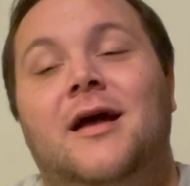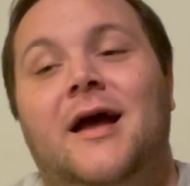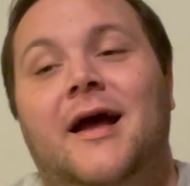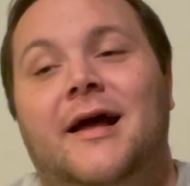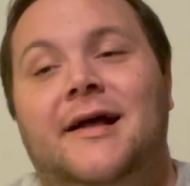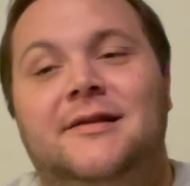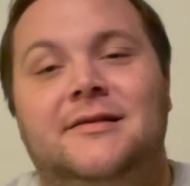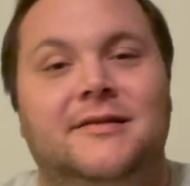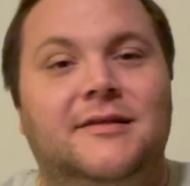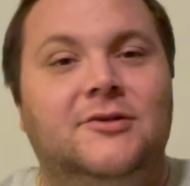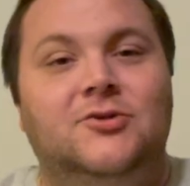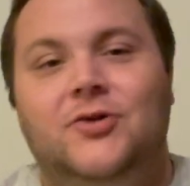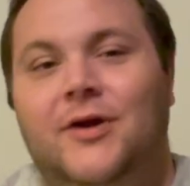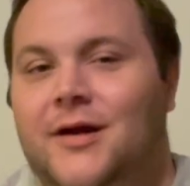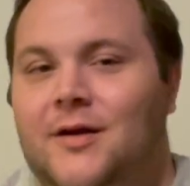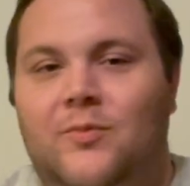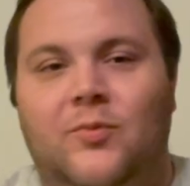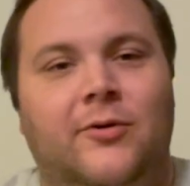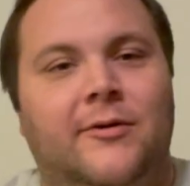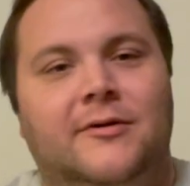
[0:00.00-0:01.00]
as they try
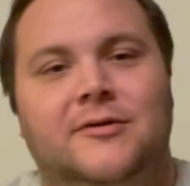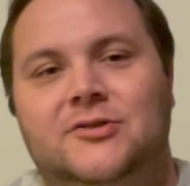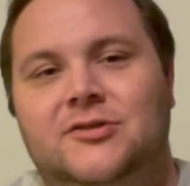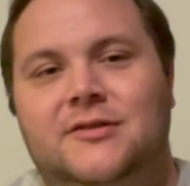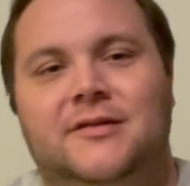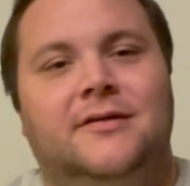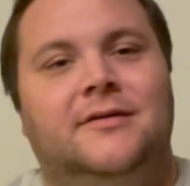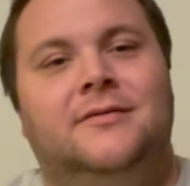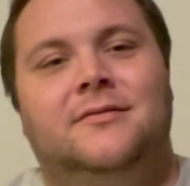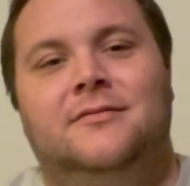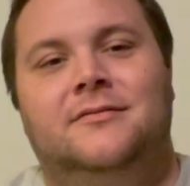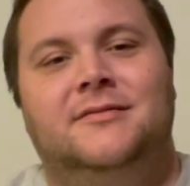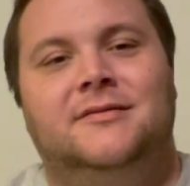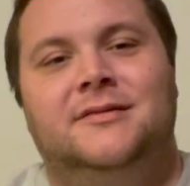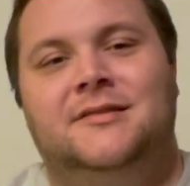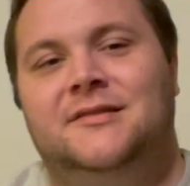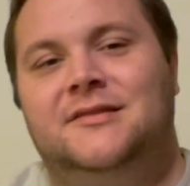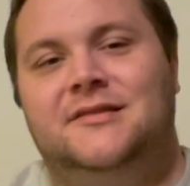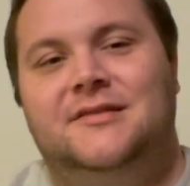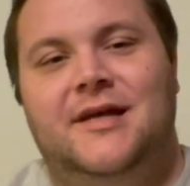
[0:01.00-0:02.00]
to push to
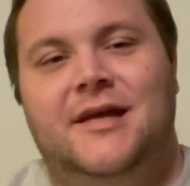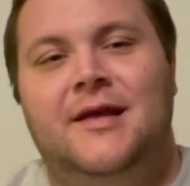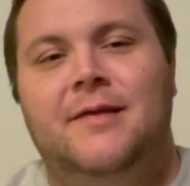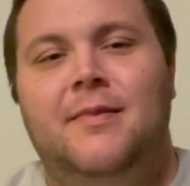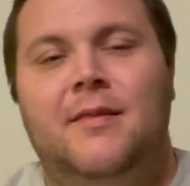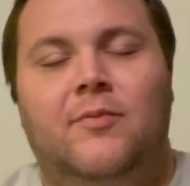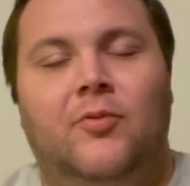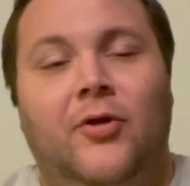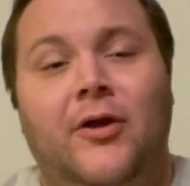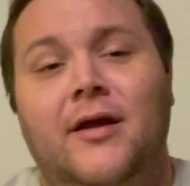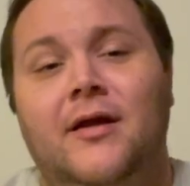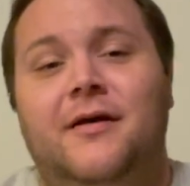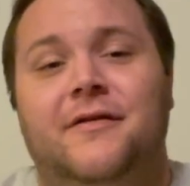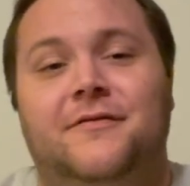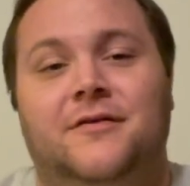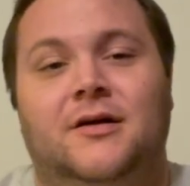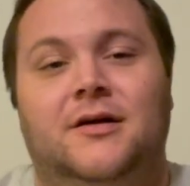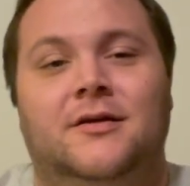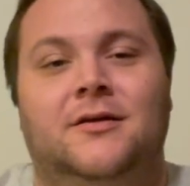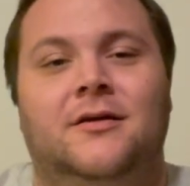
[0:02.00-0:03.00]
stay in the playoff
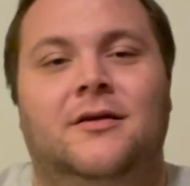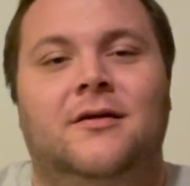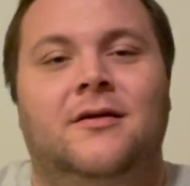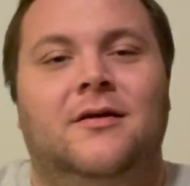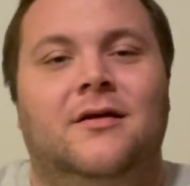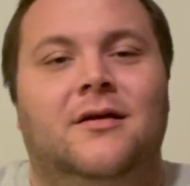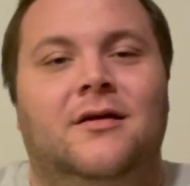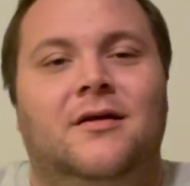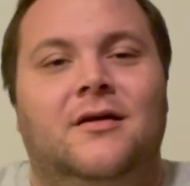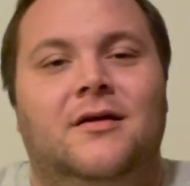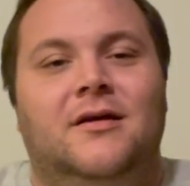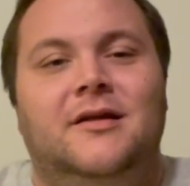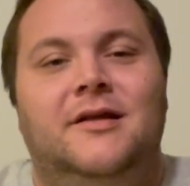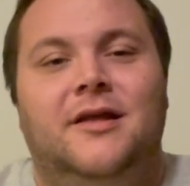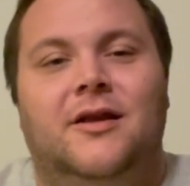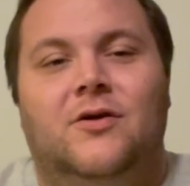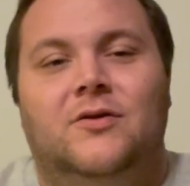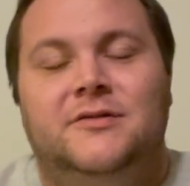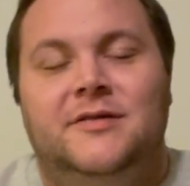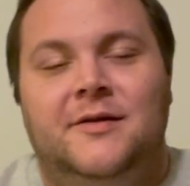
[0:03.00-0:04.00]
hunt,
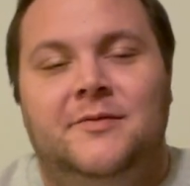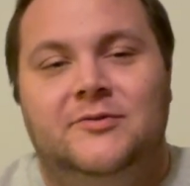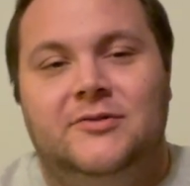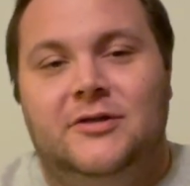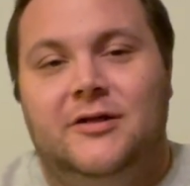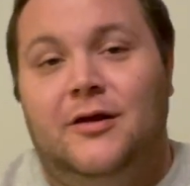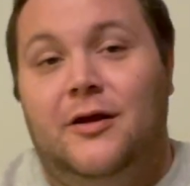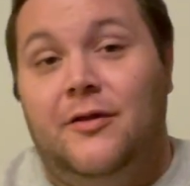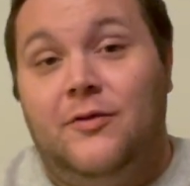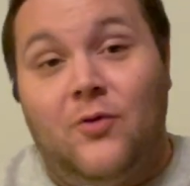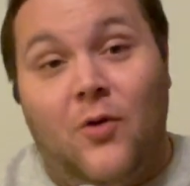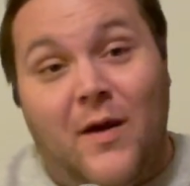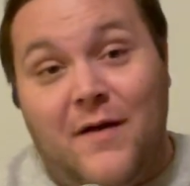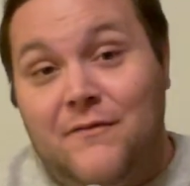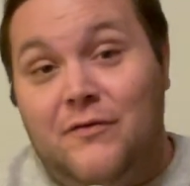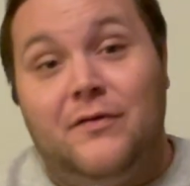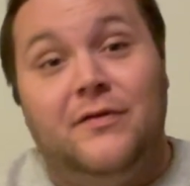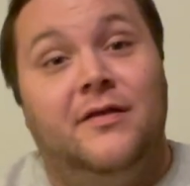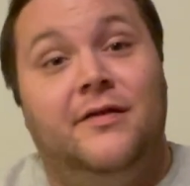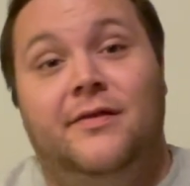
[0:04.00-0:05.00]
you know, teams are going to throw
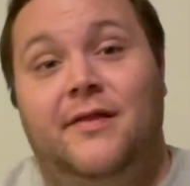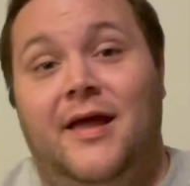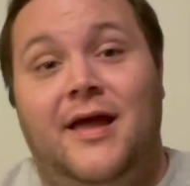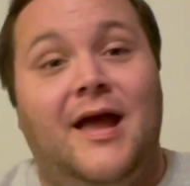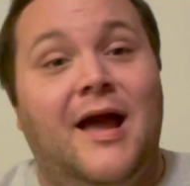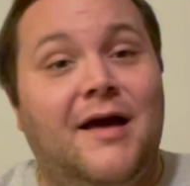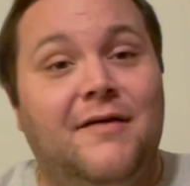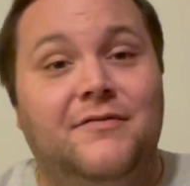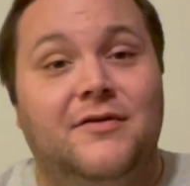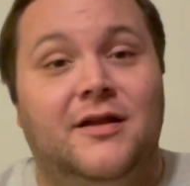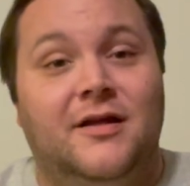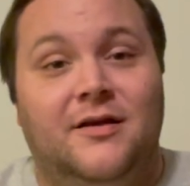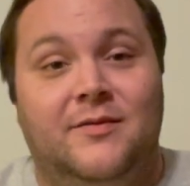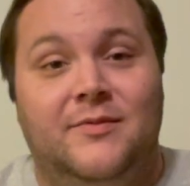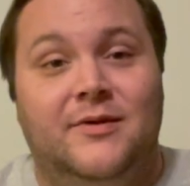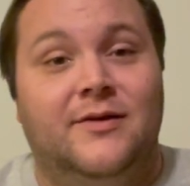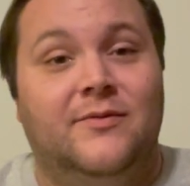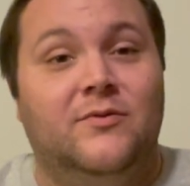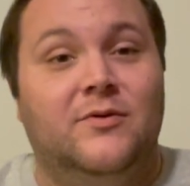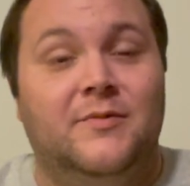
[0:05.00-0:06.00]
everything they have at him,
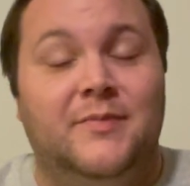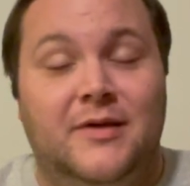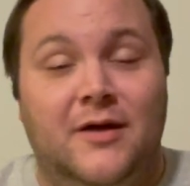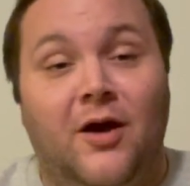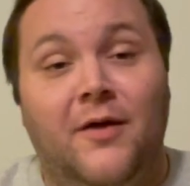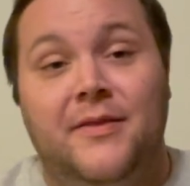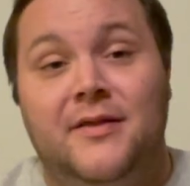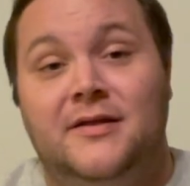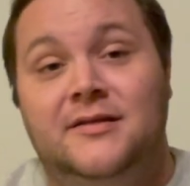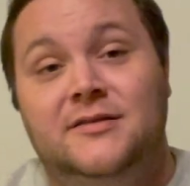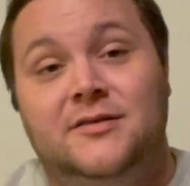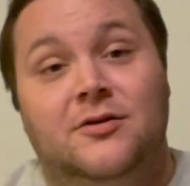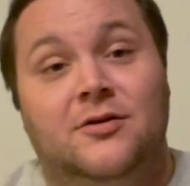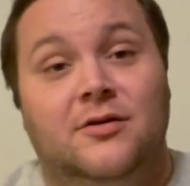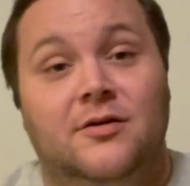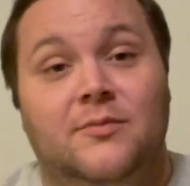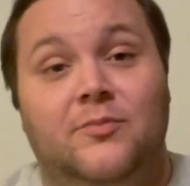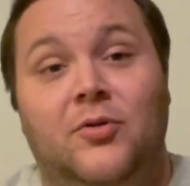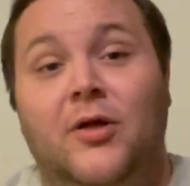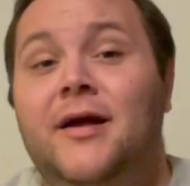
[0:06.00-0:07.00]
and it would be on these
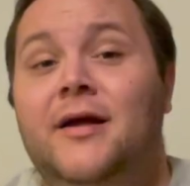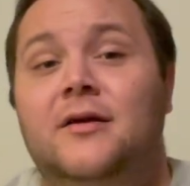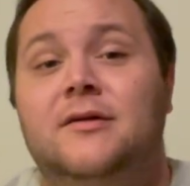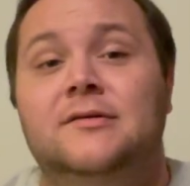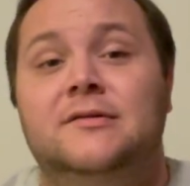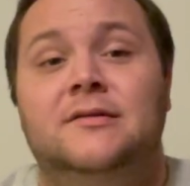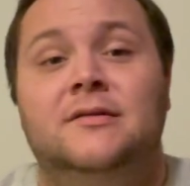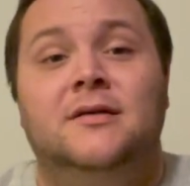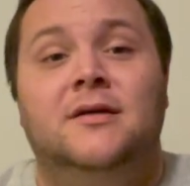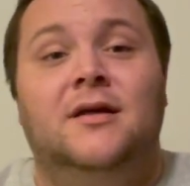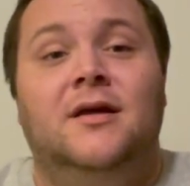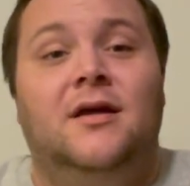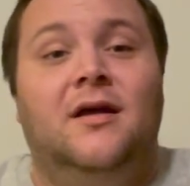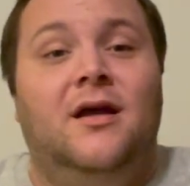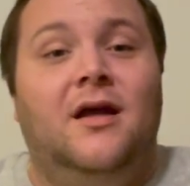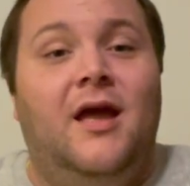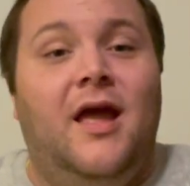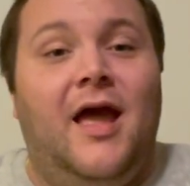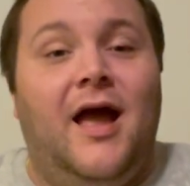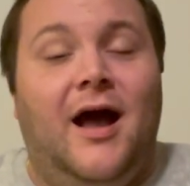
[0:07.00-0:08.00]
younger players.
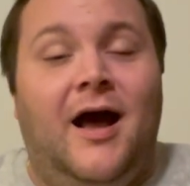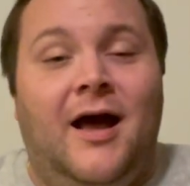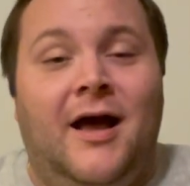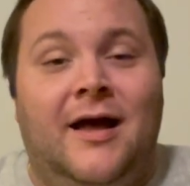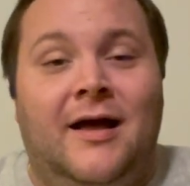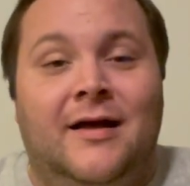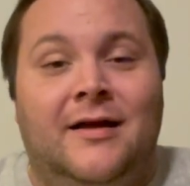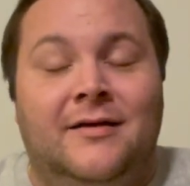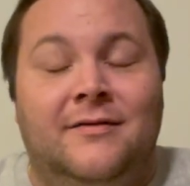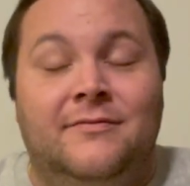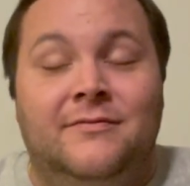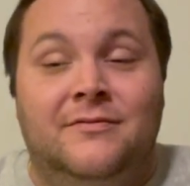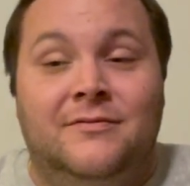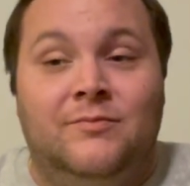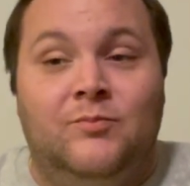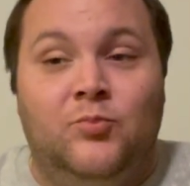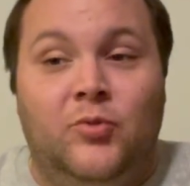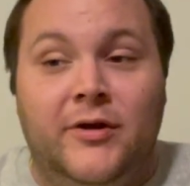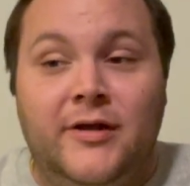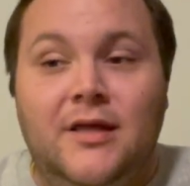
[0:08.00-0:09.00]

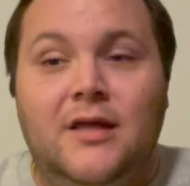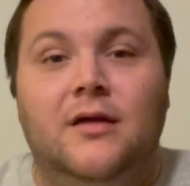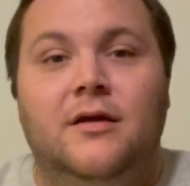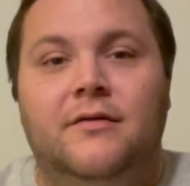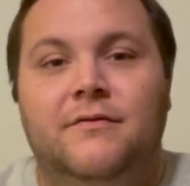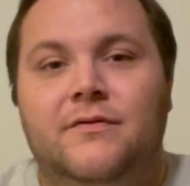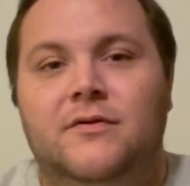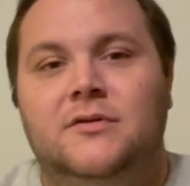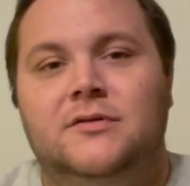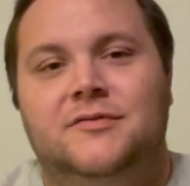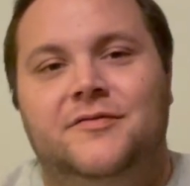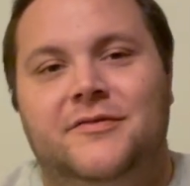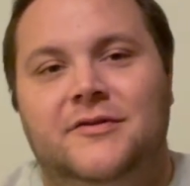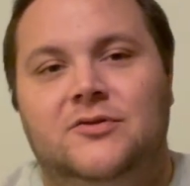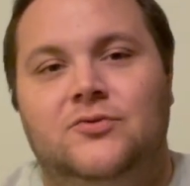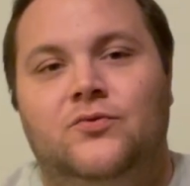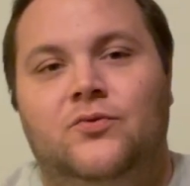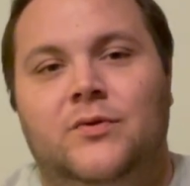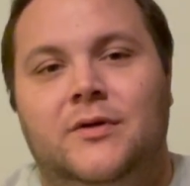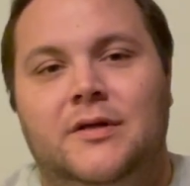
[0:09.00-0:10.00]
Bringing in Vucevic
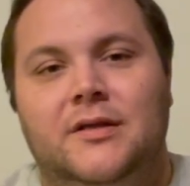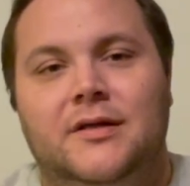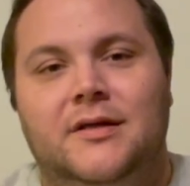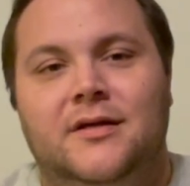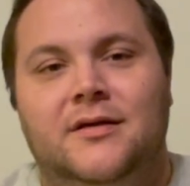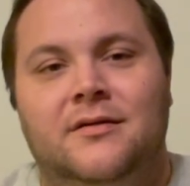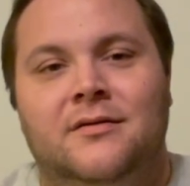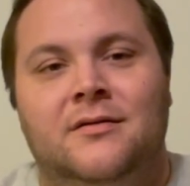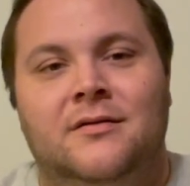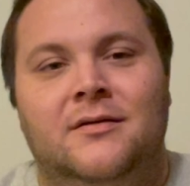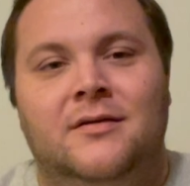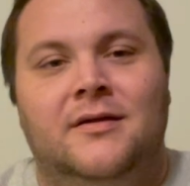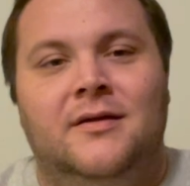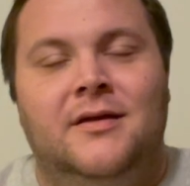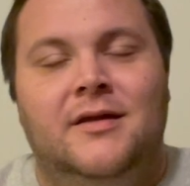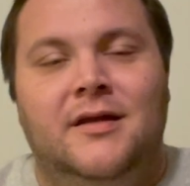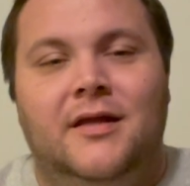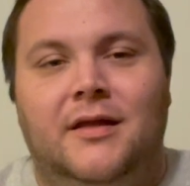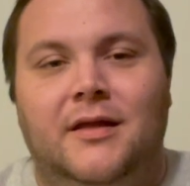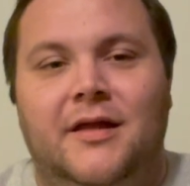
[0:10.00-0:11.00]
really
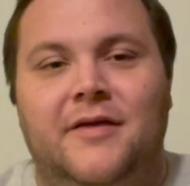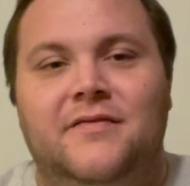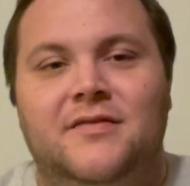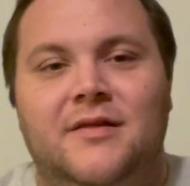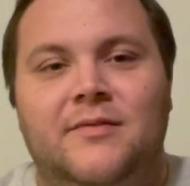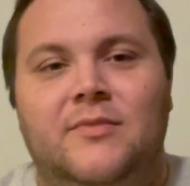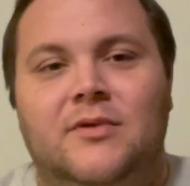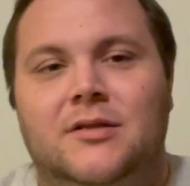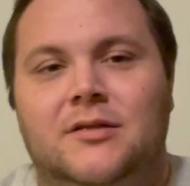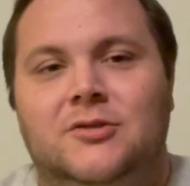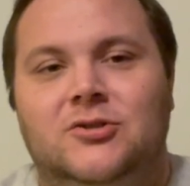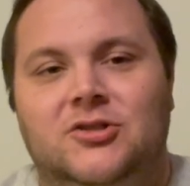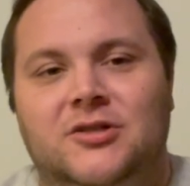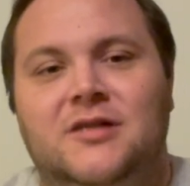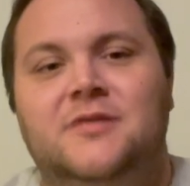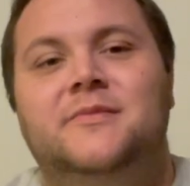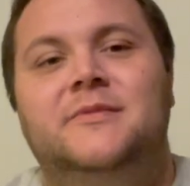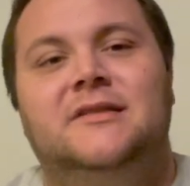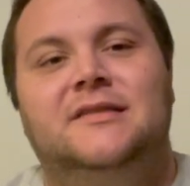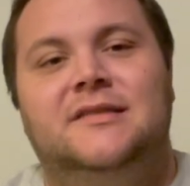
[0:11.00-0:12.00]
gives them a
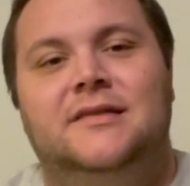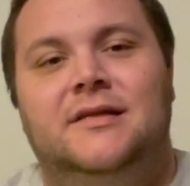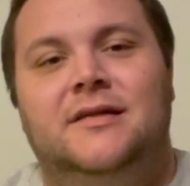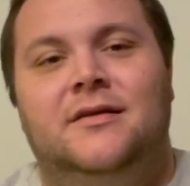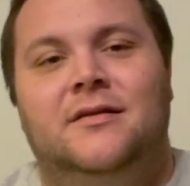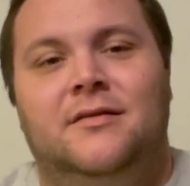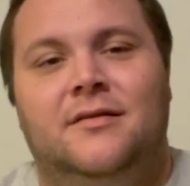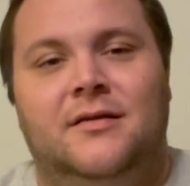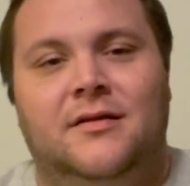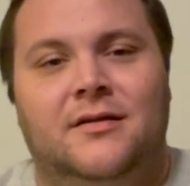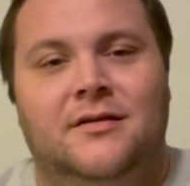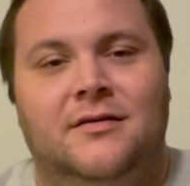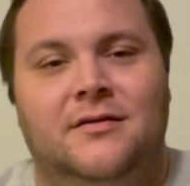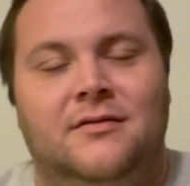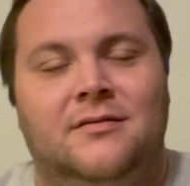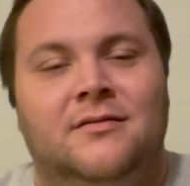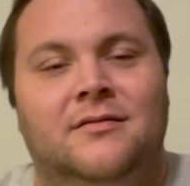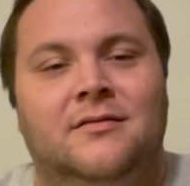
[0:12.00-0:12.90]
legitimacy that,